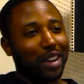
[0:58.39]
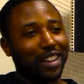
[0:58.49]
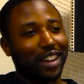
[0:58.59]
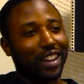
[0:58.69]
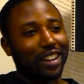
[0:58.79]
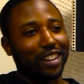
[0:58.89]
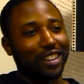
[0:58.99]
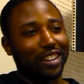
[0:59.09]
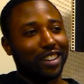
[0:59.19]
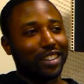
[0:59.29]
My dad,
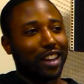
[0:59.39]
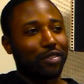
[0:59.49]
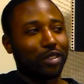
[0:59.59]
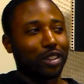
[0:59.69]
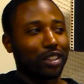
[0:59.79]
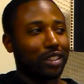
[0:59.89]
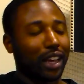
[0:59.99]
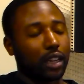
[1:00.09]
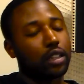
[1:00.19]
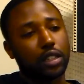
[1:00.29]
definitely,
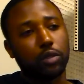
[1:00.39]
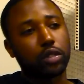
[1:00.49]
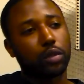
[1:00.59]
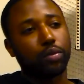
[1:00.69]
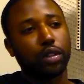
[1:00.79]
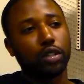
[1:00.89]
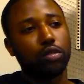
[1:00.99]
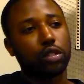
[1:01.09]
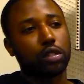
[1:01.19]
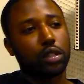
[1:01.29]
like, cause he was a
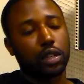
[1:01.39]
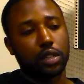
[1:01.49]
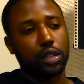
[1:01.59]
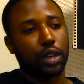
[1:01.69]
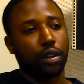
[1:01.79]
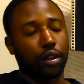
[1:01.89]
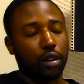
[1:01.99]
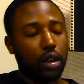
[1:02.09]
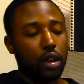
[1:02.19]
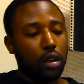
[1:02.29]
producer and a
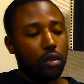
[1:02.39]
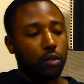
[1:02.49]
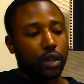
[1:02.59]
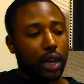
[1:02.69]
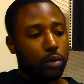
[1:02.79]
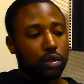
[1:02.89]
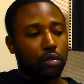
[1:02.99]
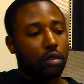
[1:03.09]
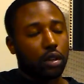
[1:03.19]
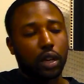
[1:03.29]
singer. When I was
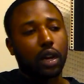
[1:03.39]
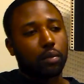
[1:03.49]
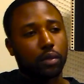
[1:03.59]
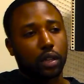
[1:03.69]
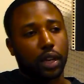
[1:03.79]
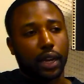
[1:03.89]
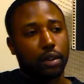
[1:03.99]
growing up in